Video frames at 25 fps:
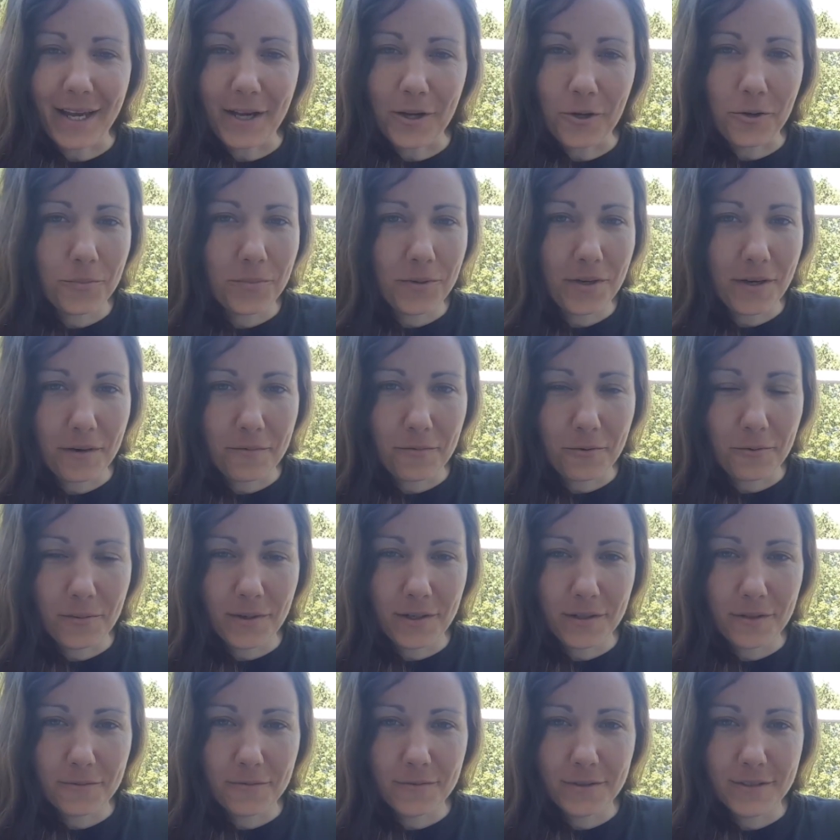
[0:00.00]
I hope you have a
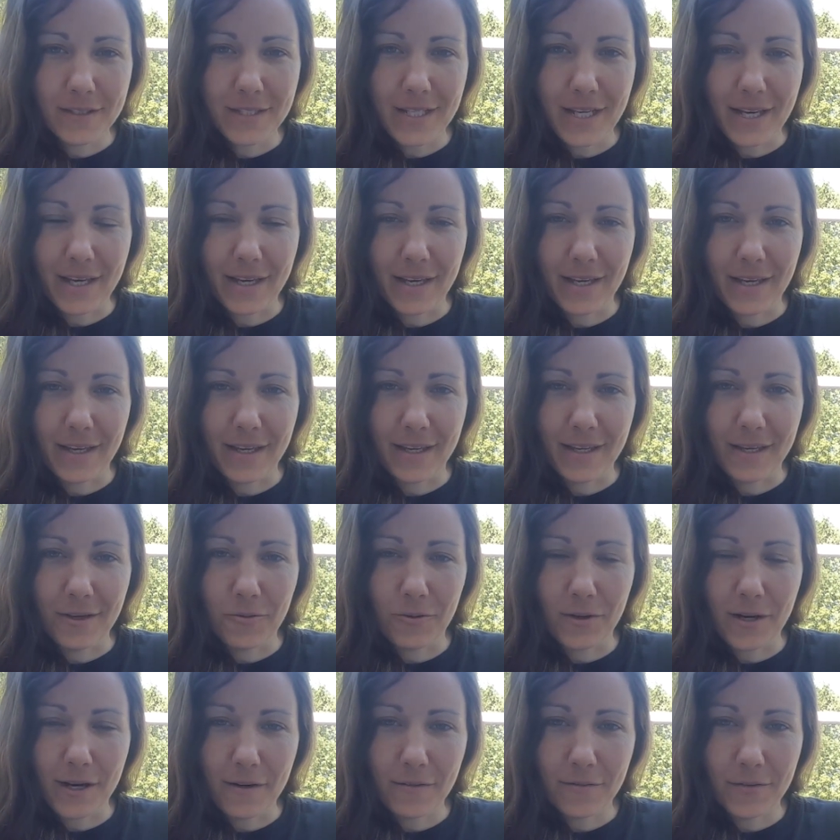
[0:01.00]
wonderful day
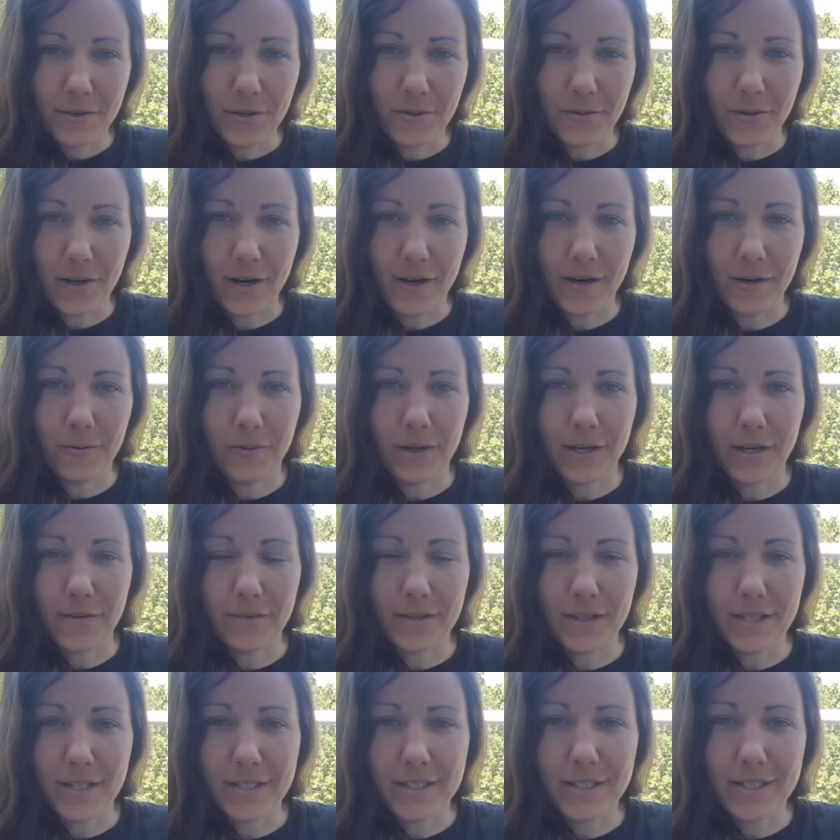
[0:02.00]
wherever you are and
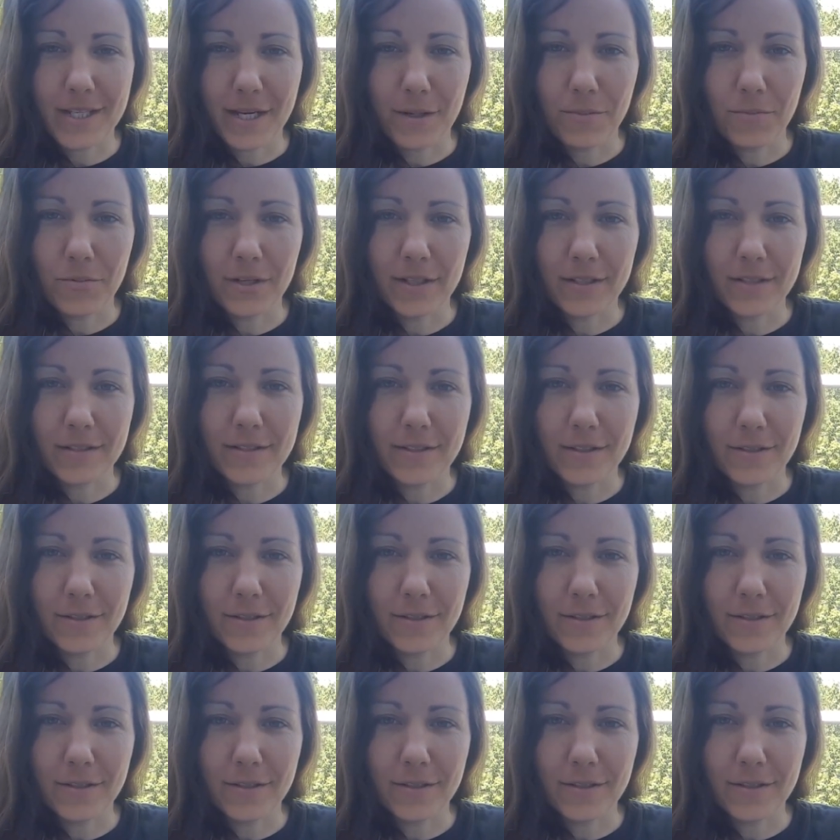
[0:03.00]
whatever this day brings